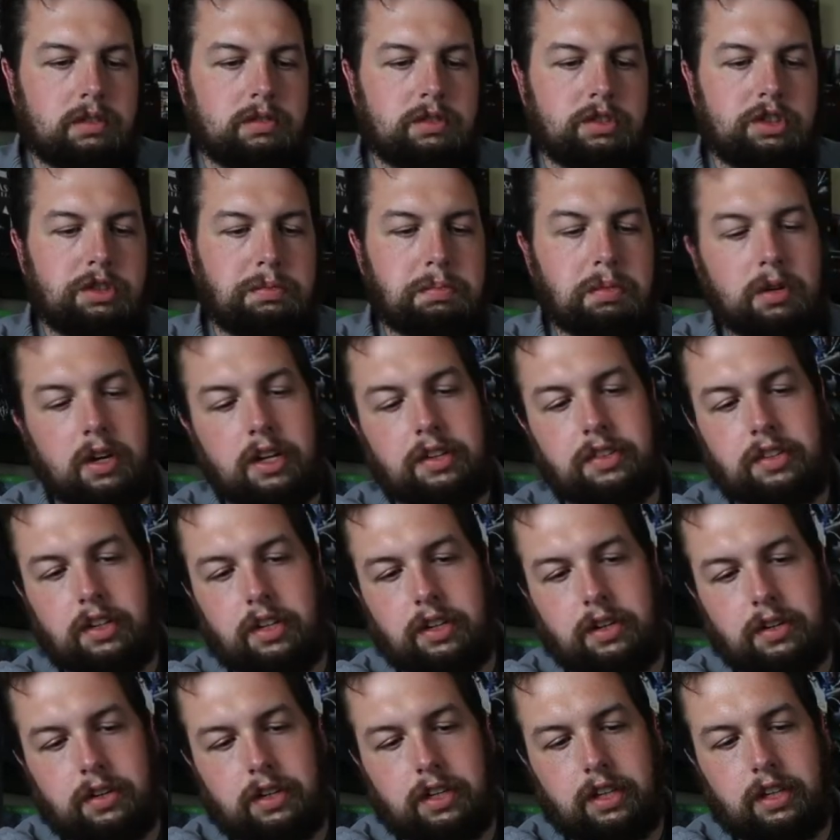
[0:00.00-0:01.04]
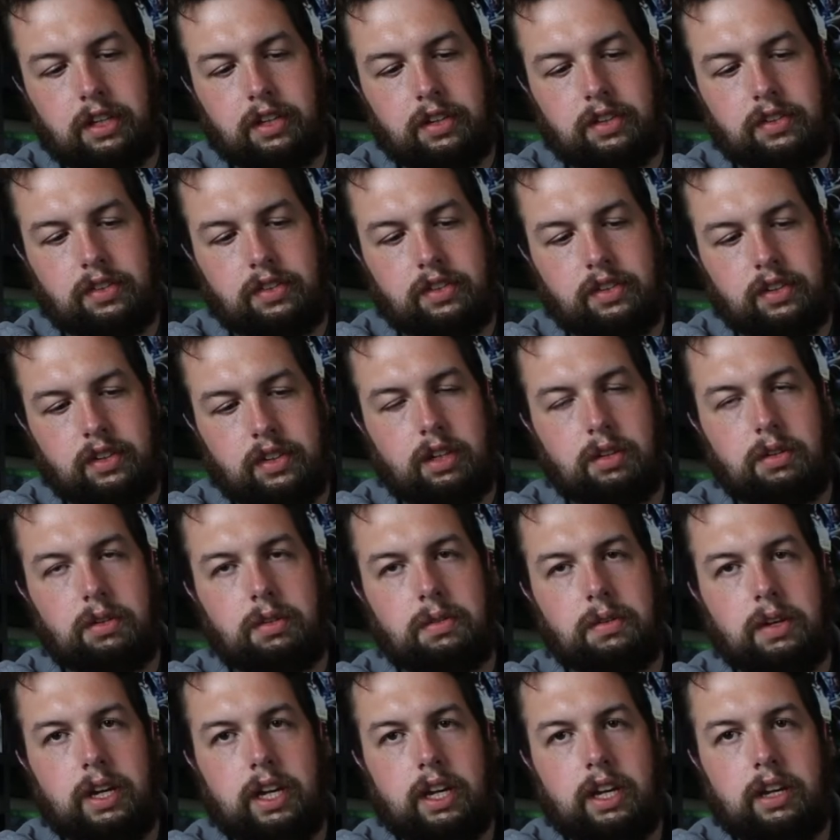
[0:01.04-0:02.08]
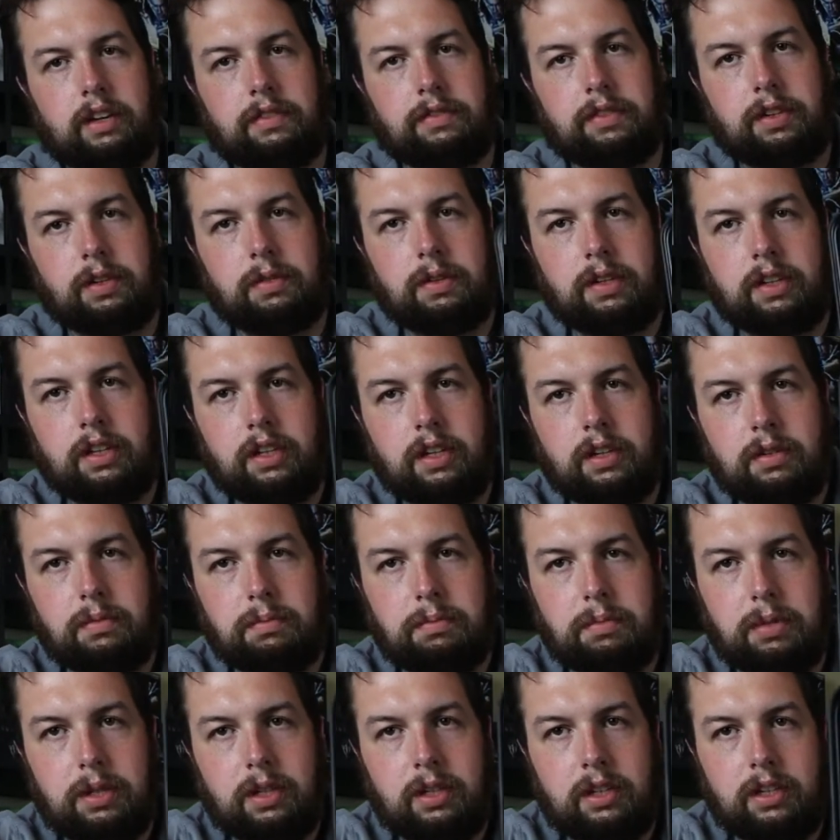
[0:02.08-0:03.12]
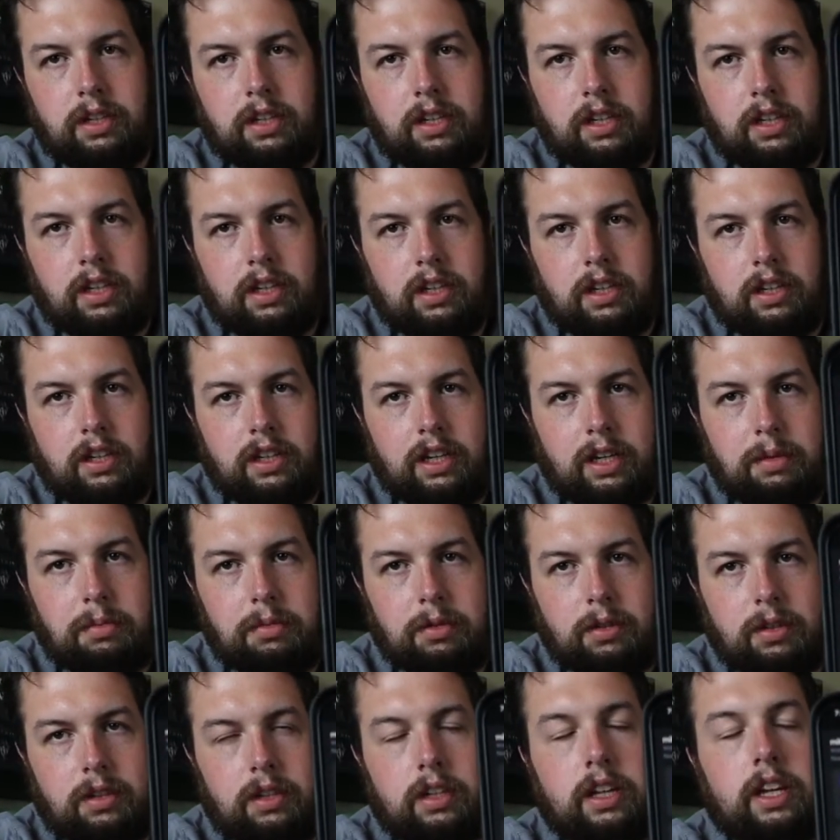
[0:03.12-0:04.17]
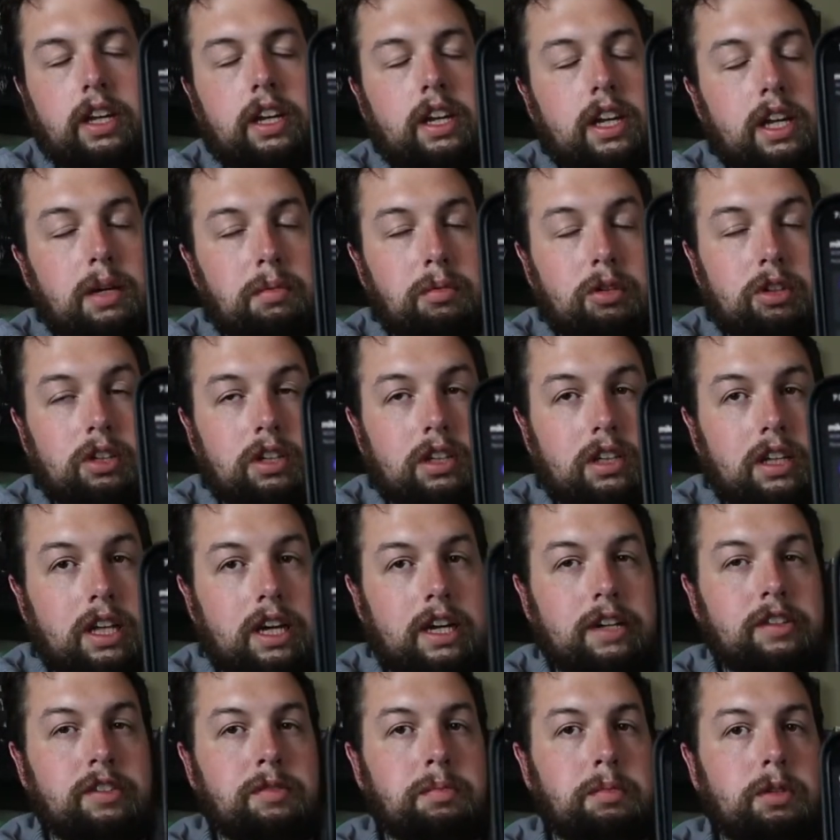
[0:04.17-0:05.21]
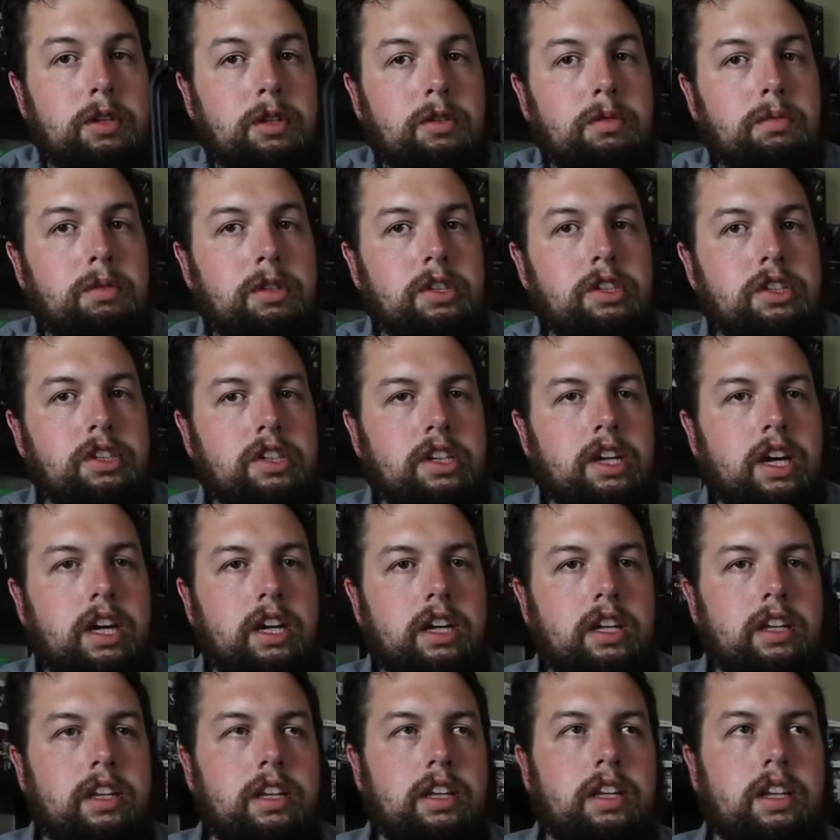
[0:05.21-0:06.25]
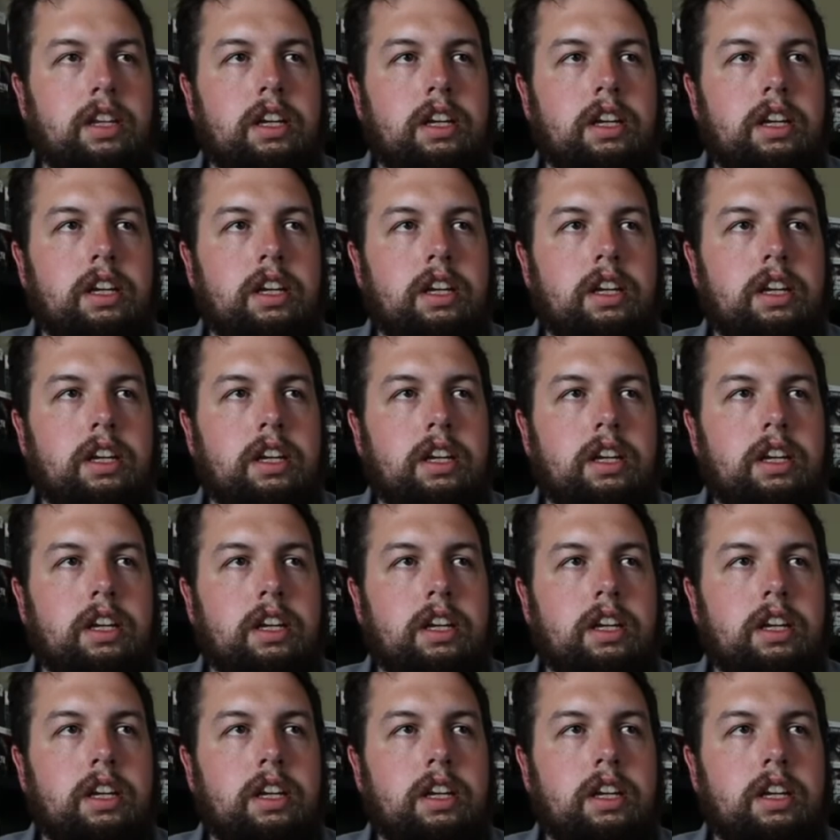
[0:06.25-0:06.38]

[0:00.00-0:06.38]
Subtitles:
Once you press on your keys, you have the ability to enable the lost mode, which kind of